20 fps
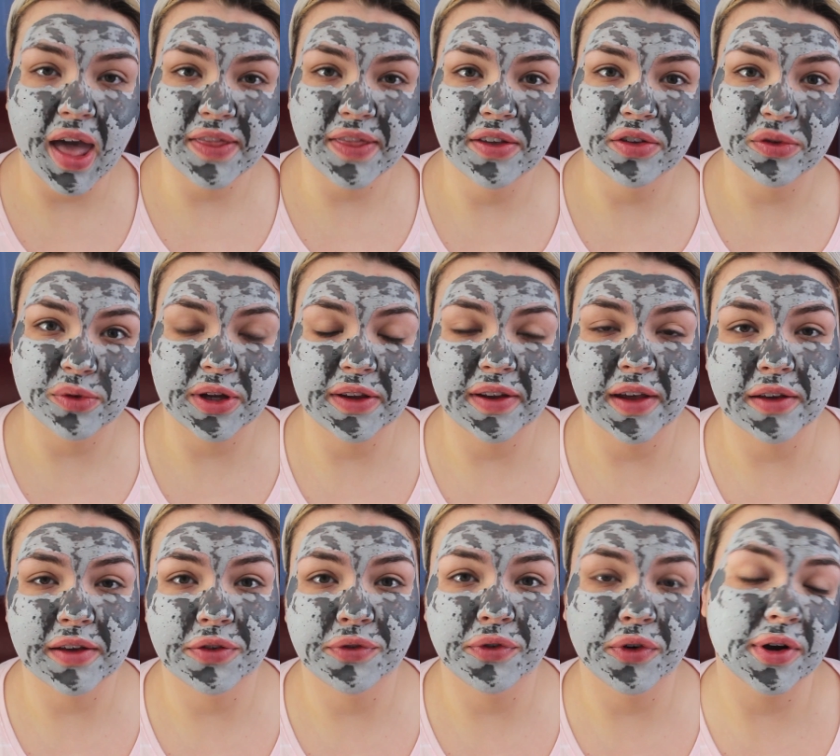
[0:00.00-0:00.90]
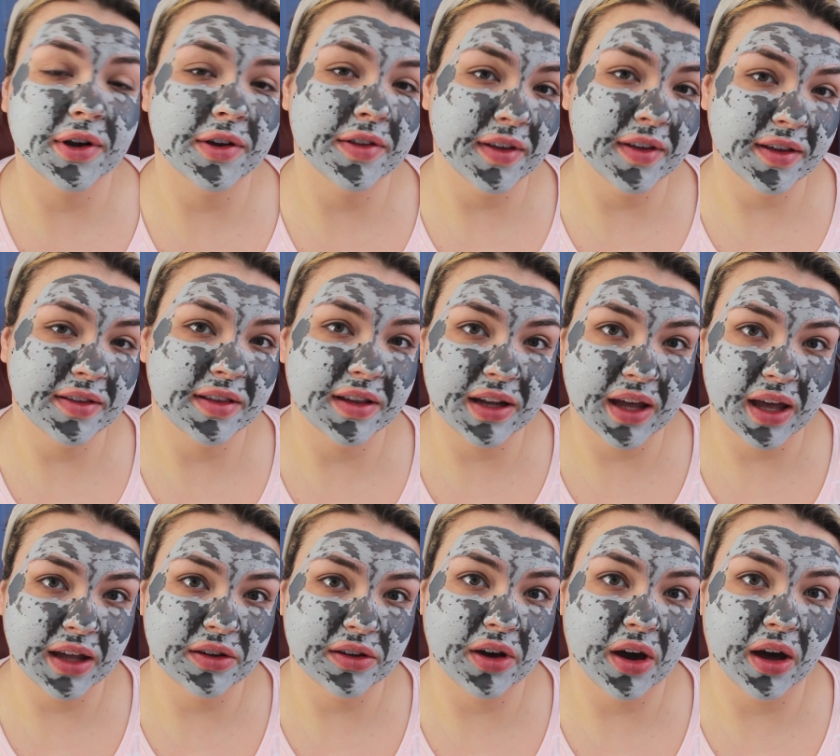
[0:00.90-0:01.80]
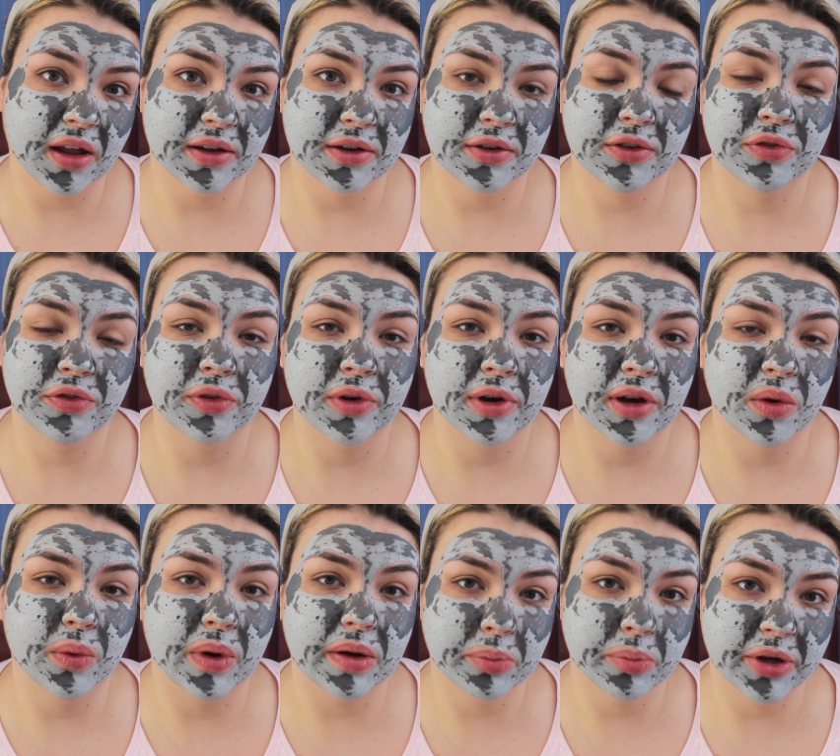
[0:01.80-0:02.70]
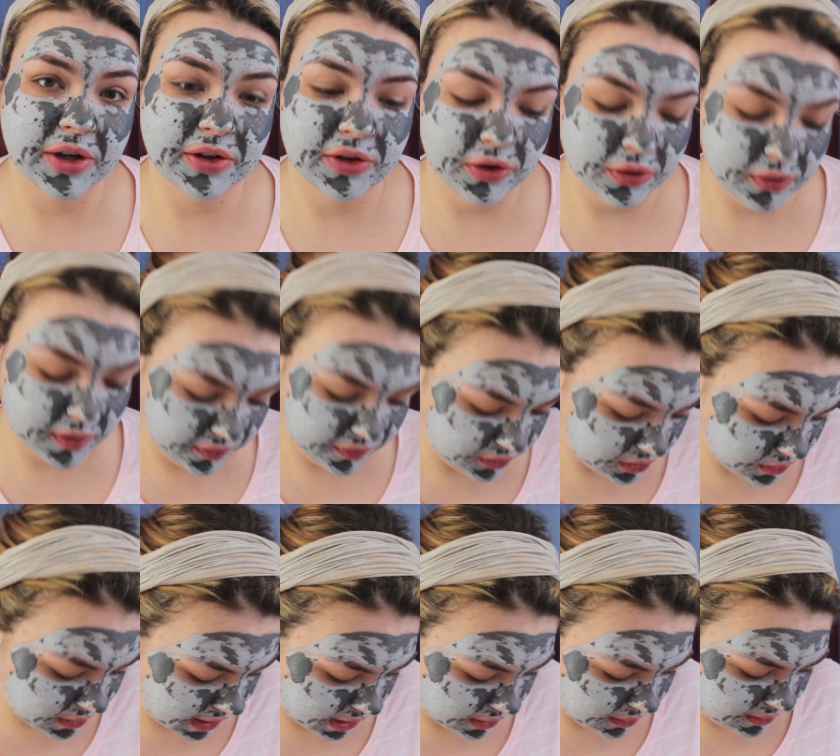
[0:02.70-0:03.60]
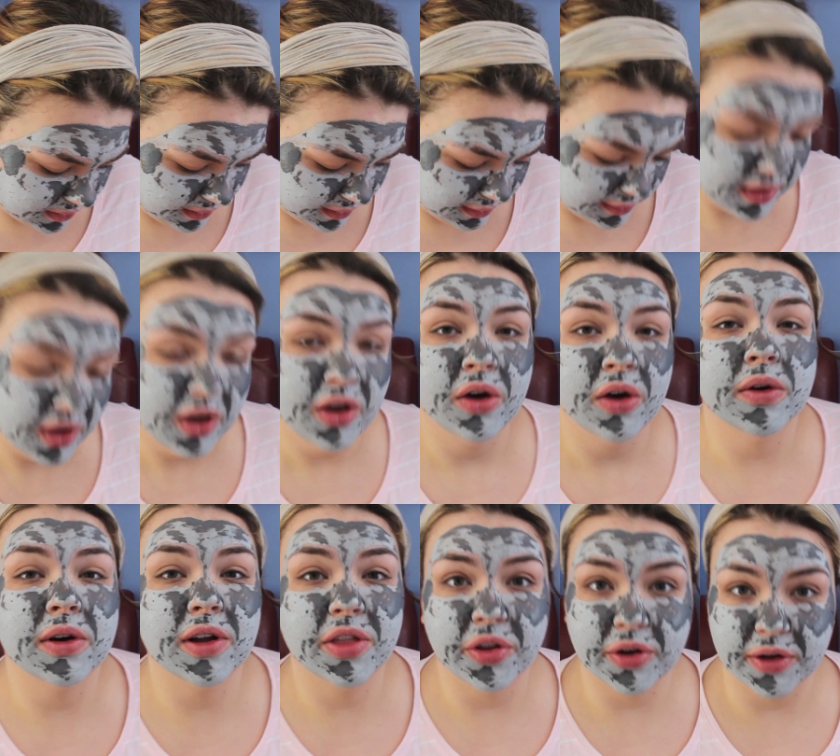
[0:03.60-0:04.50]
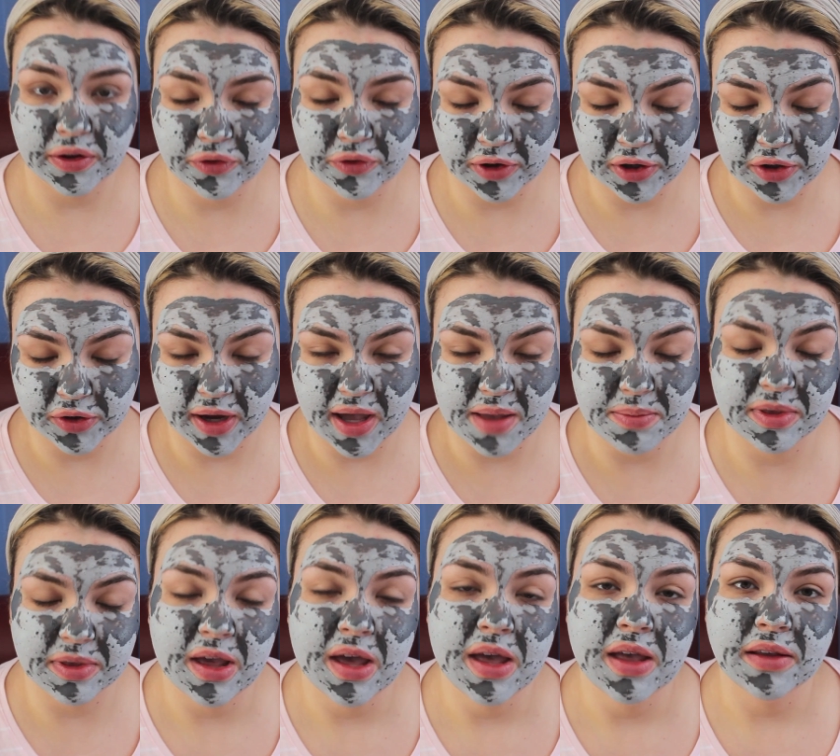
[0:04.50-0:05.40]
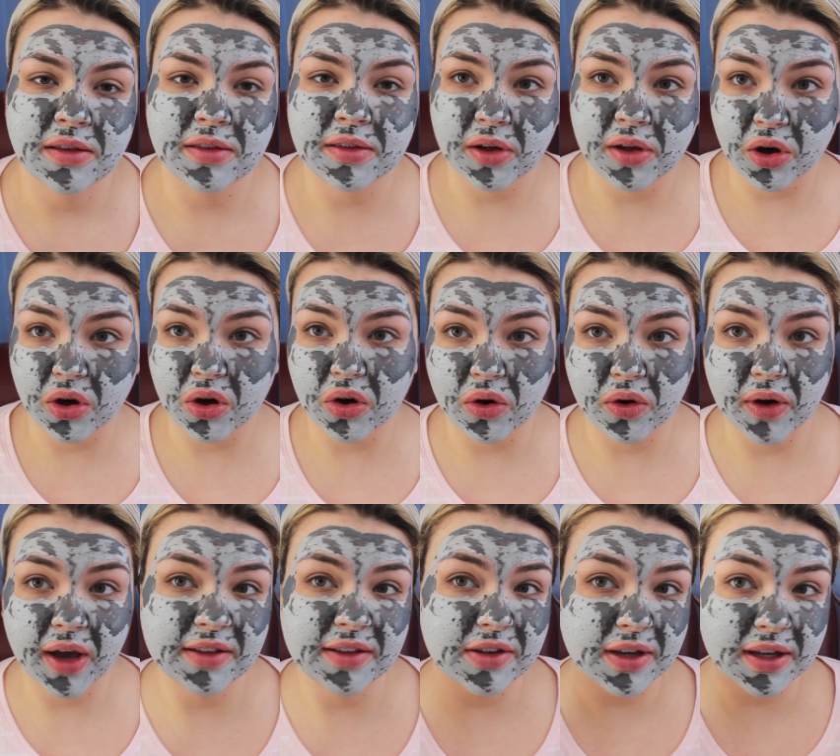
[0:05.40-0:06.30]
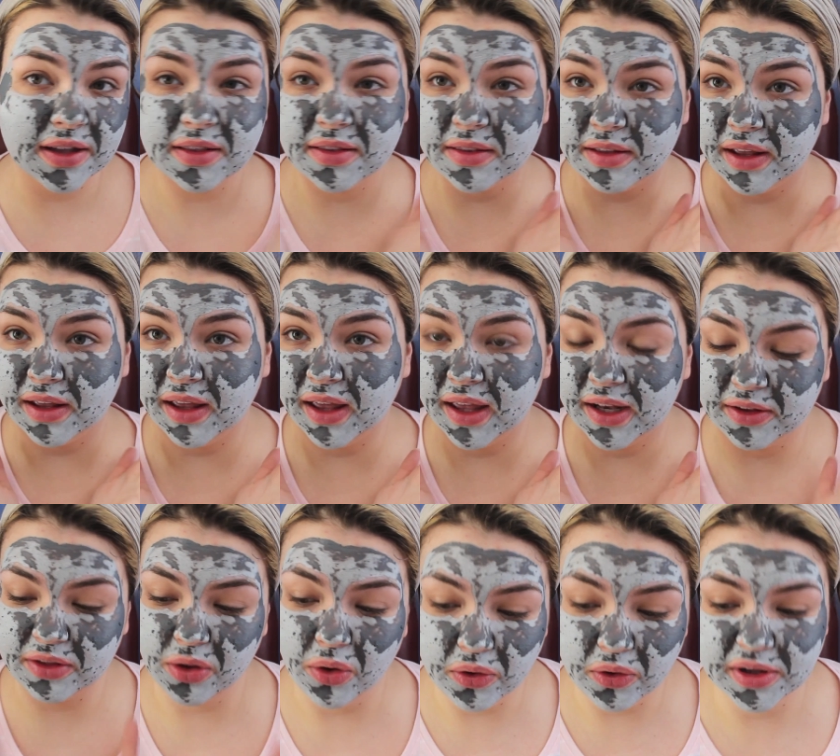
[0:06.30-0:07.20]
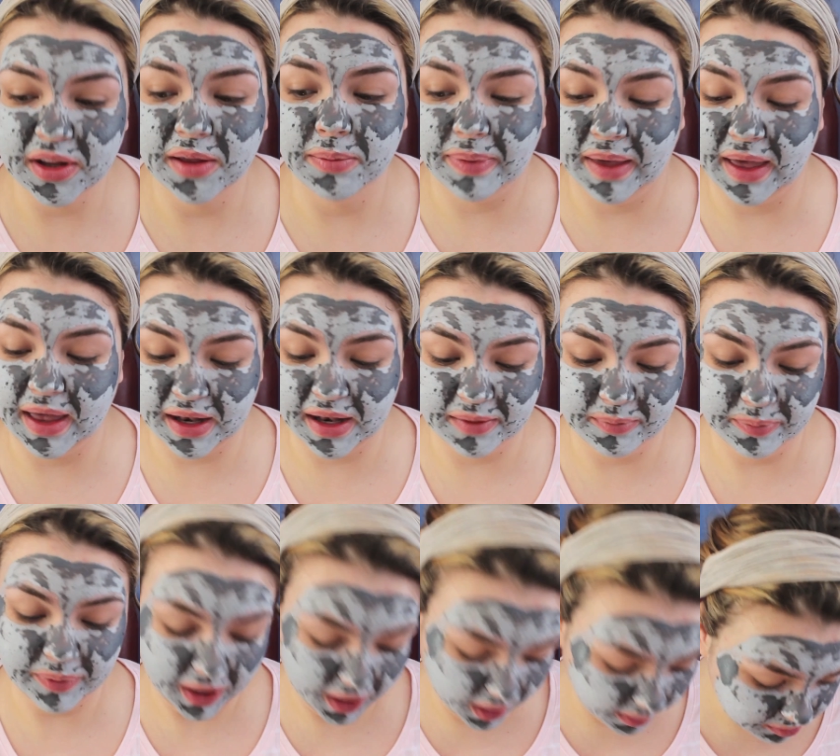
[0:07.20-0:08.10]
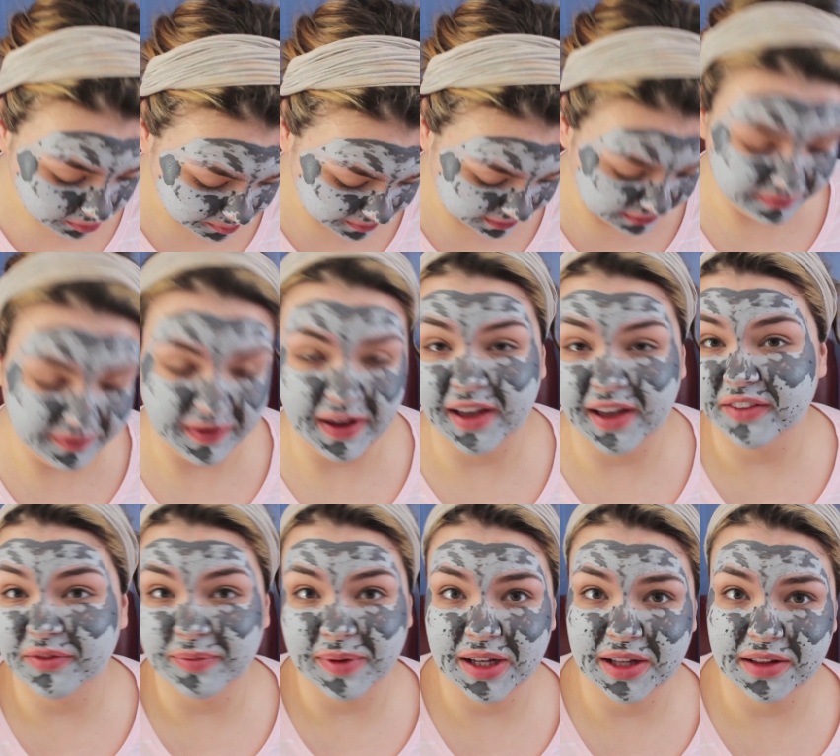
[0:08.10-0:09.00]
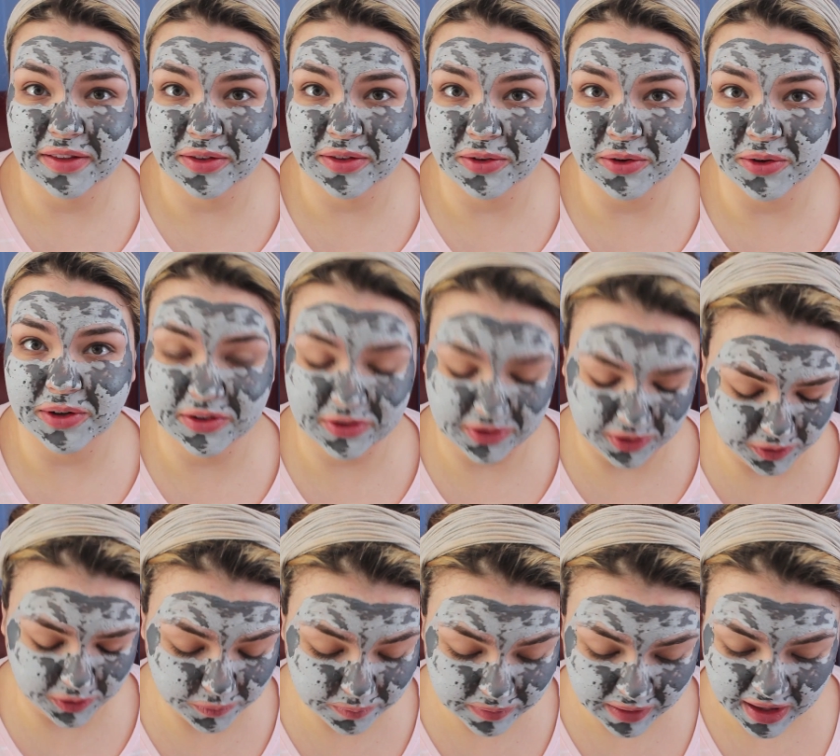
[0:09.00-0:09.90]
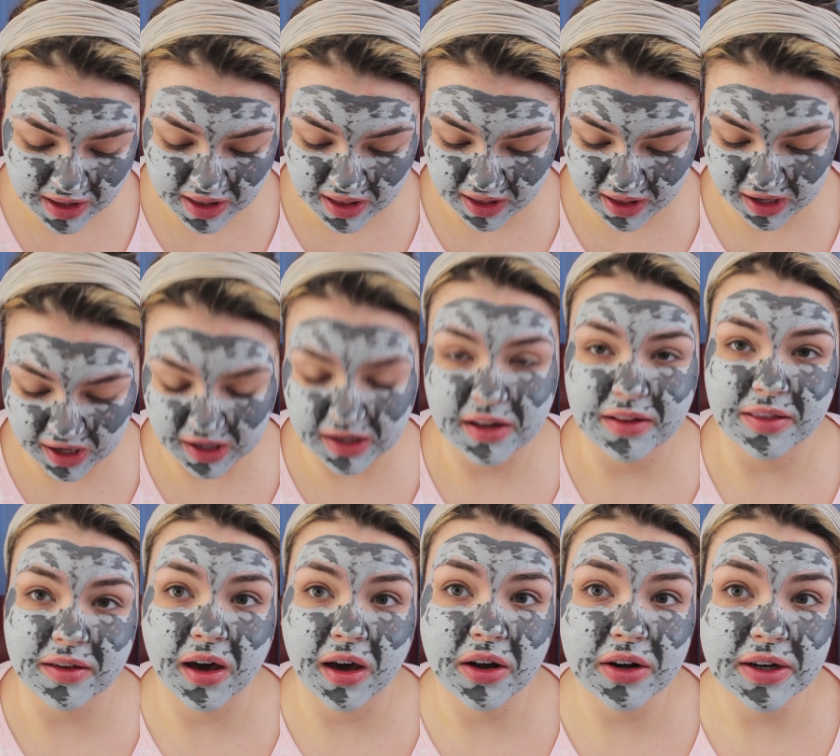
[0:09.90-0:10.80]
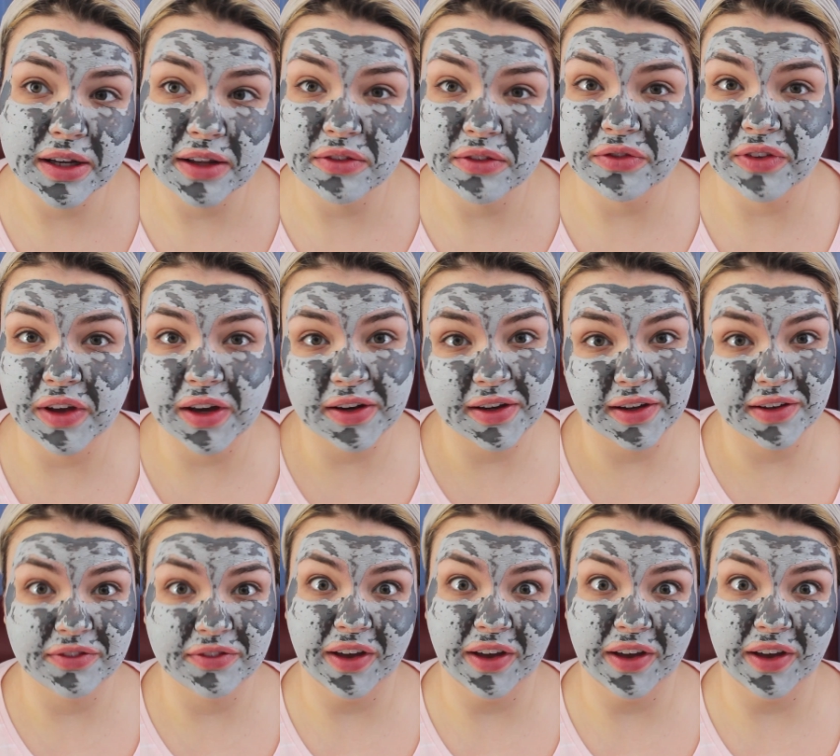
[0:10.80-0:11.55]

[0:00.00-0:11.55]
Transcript: And this retails for $69 for 1.2 fluid ounces or 34 grams. So as you can see, it has only been probably five minutes or so, and it's already very,